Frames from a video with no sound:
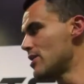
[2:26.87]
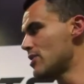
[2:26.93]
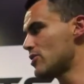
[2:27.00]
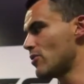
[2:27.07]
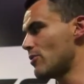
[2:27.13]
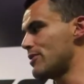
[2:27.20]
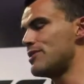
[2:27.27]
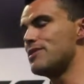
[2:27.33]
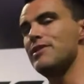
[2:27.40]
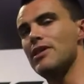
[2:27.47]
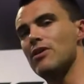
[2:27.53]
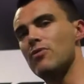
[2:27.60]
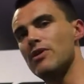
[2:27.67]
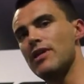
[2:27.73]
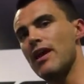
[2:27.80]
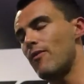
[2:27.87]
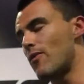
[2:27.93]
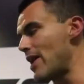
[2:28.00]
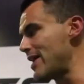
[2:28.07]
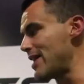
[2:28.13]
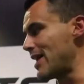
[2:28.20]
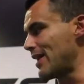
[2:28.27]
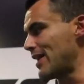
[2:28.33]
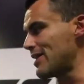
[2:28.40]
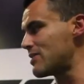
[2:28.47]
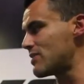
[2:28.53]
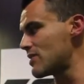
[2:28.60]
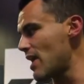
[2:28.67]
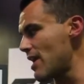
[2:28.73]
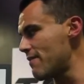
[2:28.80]
So we stick with that weight. And let's
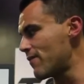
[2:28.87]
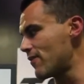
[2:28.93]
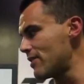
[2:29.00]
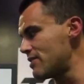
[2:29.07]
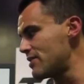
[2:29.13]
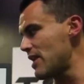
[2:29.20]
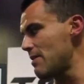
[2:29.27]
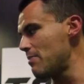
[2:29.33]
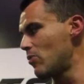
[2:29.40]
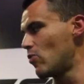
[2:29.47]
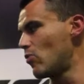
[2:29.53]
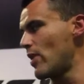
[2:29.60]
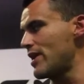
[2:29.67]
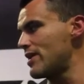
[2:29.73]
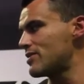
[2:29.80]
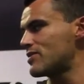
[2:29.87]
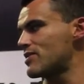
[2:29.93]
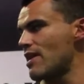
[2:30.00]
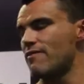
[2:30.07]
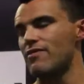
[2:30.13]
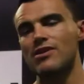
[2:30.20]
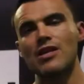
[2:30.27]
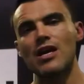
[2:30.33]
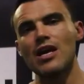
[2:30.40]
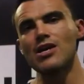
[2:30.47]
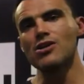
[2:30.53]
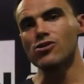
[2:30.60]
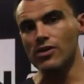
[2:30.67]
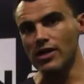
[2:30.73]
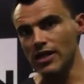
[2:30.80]
say, for example, week
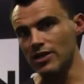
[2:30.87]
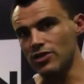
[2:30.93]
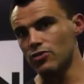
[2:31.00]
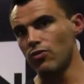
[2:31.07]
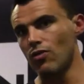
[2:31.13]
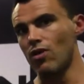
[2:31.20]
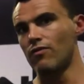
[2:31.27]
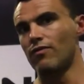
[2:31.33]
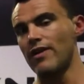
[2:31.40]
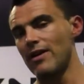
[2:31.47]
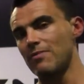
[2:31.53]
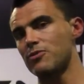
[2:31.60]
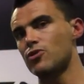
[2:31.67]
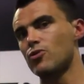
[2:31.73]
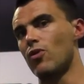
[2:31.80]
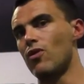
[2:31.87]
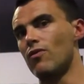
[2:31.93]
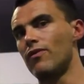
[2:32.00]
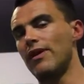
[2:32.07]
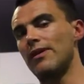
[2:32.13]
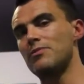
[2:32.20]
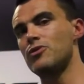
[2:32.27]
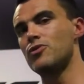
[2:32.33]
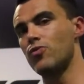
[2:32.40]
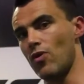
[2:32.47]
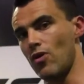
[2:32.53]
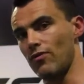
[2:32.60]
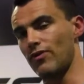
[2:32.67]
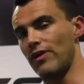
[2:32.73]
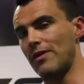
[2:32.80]
7, you hit 12 reps, 12 reps,
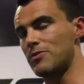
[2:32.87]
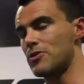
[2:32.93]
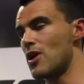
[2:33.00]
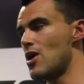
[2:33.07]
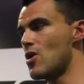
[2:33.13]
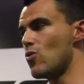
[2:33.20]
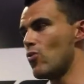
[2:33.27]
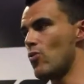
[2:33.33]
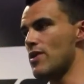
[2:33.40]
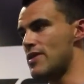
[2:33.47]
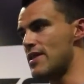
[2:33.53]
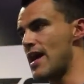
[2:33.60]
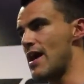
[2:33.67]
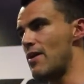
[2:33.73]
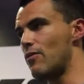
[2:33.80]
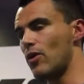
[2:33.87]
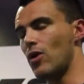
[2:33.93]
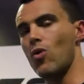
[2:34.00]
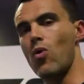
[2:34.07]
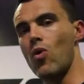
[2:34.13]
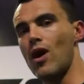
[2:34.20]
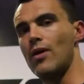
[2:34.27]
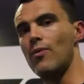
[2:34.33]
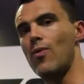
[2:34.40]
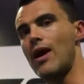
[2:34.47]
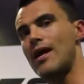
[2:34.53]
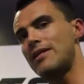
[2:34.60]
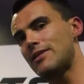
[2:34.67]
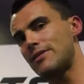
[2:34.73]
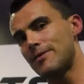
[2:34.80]
12 reps with that required
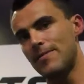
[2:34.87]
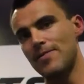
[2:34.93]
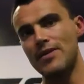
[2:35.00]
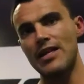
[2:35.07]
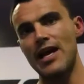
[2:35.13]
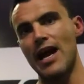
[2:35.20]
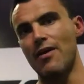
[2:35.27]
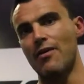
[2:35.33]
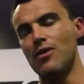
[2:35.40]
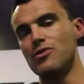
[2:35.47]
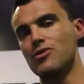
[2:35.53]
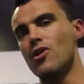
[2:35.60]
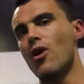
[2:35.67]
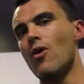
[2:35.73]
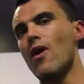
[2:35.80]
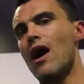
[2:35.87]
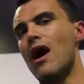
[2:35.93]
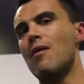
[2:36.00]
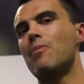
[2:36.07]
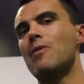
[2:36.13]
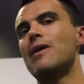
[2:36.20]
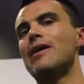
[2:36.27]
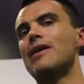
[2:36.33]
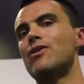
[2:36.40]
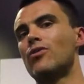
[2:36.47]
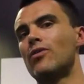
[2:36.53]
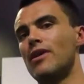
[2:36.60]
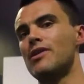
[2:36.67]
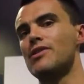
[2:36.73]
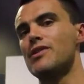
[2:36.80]
weight. Arrows go up,
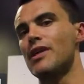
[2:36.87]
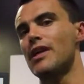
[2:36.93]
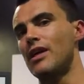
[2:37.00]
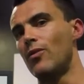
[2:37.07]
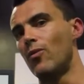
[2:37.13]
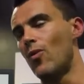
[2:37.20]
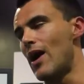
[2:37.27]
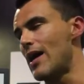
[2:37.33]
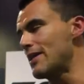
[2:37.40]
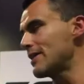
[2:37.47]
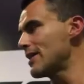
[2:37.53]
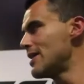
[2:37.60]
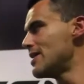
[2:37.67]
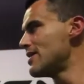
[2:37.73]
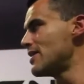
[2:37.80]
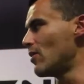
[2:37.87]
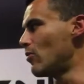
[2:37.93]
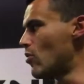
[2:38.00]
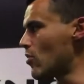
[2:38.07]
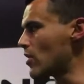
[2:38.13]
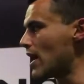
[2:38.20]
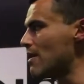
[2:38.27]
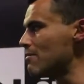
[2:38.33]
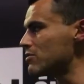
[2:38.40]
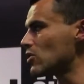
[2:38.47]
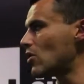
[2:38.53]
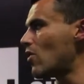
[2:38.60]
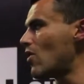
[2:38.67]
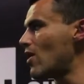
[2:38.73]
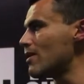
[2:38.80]
increase in weight. There will come
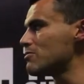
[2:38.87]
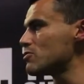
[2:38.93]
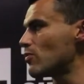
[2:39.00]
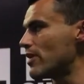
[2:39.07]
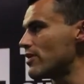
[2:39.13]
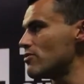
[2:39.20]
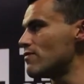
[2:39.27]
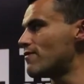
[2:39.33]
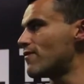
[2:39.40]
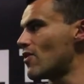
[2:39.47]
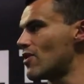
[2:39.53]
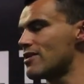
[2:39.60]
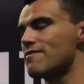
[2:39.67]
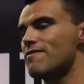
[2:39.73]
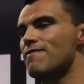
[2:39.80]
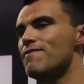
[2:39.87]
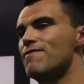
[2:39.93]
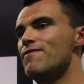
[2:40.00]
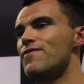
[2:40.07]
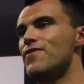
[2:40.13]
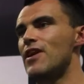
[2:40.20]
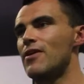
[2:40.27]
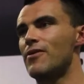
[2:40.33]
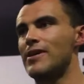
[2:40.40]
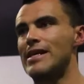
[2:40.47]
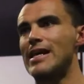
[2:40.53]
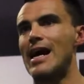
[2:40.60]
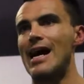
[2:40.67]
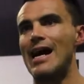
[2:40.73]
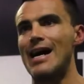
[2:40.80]
times where you find it very
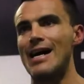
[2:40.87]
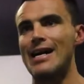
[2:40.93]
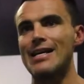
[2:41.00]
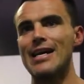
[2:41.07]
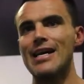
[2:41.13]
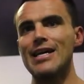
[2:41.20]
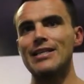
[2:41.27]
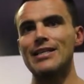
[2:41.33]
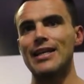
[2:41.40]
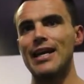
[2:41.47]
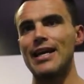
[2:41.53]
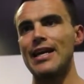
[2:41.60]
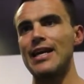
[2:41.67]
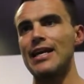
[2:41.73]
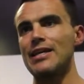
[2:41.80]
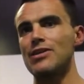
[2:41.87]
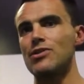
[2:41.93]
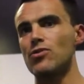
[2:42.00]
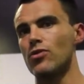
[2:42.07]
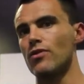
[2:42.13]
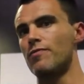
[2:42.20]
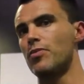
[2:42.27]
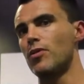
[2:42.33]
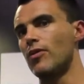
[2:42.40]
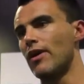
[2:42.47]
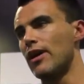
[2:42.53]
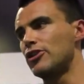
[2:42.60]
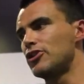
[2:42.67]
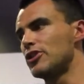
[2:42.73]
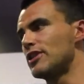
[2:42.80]
hard to get any sort of
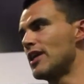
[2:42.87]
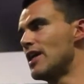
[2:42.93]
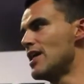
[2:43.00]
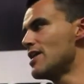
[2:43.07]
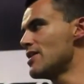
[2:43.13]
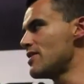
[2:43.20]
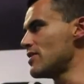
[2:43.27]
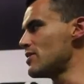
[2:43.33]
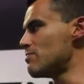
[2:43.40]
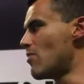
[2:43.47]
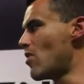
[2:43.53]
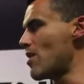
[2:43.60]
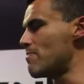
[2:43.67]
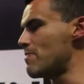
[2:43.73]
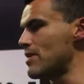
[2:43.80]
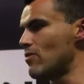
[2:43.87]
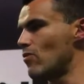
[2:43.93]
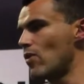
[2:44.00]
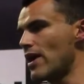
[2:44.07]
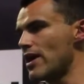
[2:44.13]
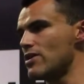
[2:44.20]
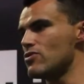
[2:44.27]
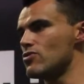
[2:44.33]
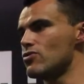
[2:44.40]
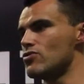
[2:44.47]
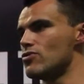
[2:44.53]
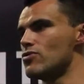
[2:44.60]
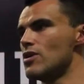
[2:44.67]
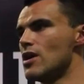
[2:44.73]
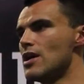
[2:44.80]
progression. This might be where
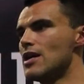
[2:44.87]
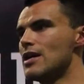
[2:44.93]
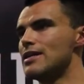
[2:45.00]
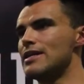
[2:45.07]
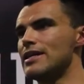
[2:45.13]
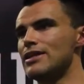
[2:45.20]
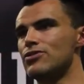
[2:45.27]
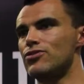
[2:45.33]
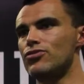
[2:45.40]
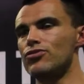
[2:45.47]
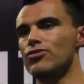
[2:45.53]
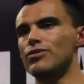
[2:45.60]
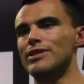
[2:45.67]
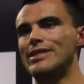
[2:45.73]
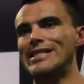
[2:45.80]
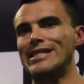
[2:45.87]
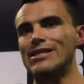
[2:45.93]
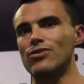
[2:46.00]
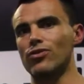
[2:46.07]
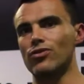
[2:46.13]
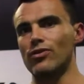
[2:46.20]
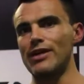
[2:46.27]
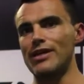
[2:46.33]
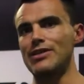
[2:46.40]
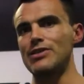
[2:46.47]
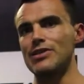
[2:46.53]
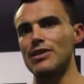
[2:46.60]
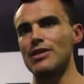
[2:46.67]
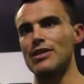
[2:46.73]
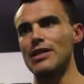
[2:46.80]
you need to
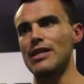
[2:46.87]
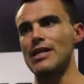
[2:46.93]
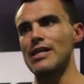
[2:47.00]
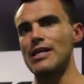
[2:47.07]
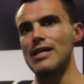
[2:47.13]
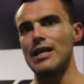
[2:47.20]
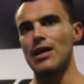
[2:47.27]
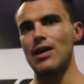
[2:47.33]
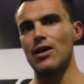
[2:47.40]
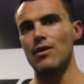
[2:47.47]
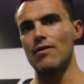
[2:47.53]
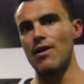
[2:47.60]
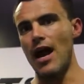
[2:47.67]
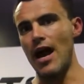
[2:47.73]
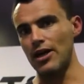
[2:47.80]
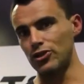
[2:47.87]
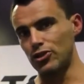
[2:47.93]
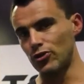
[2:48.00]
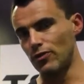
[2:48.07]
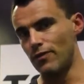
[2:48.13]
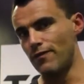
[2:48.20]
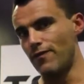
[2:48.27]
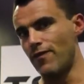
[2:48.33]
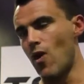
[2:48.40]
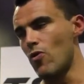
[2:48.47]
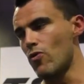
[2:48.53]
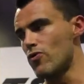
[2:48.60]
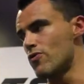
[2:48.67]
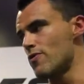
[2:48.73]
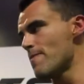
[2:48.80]
decrease the actual
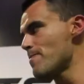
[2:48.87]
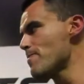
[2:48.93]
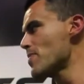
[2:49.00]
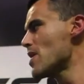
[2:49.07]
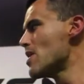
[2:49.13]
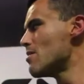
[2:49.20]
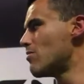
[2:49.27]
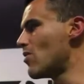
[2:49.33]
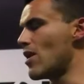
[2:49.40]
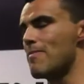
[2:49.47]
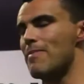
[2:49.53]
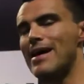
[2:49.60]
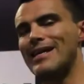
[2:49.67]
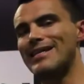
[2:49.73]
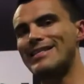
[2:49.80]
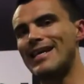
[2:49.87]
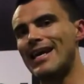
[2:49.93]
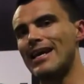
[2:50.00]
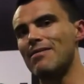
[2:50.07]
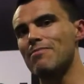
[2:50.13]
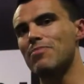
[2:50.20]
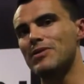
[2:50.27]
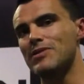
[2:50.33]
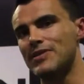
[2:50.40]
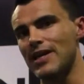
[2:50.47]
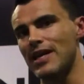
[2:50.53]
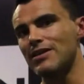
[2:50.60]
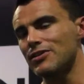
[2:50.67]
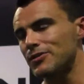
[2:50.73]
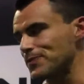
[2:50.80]
volume by about
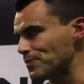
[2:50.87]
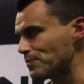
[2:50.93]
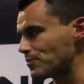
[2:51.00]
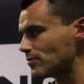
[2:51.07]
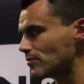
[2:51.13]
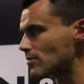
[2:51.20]
10%,